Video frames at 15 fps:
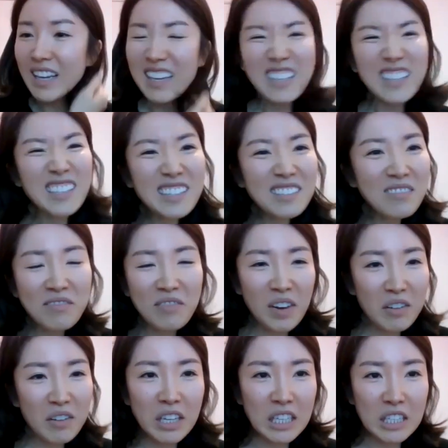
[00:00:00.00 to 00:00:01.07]
I didn't
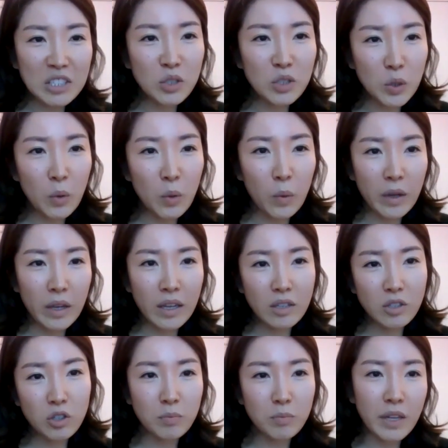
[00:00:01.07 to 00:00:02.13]
very enjoy
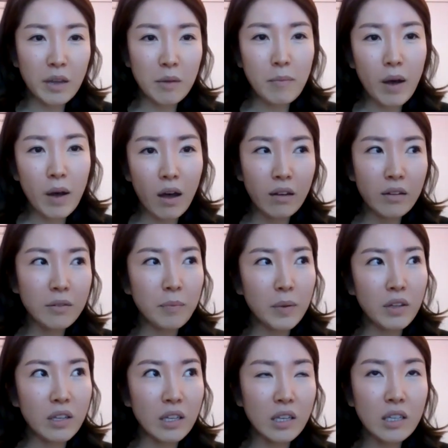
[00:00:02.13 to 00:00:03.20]
to play Bach,
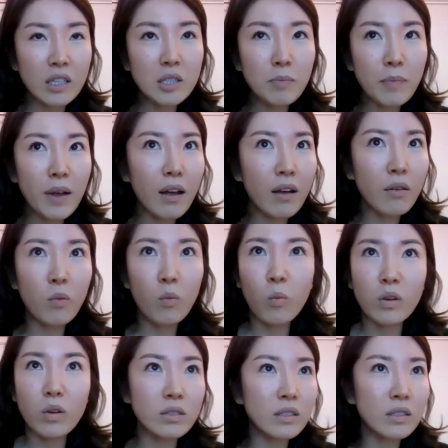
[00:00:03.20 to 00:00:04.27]
but his Bach
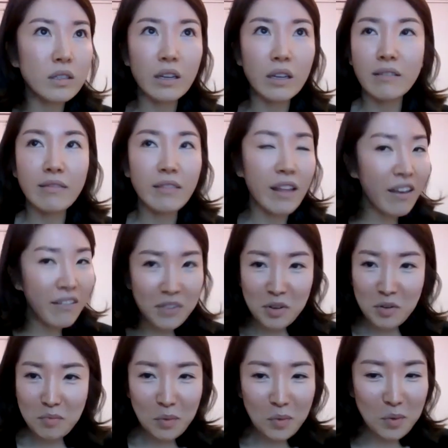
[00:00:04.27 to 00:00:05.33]
was like
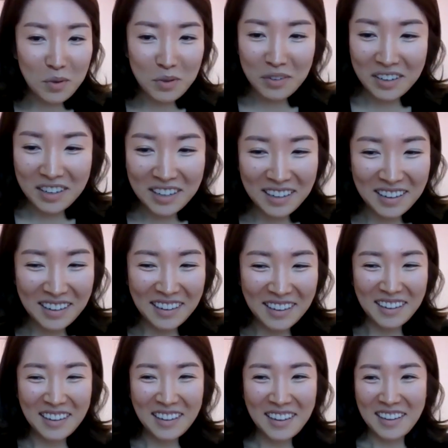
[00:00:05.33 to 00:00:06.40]
never boring.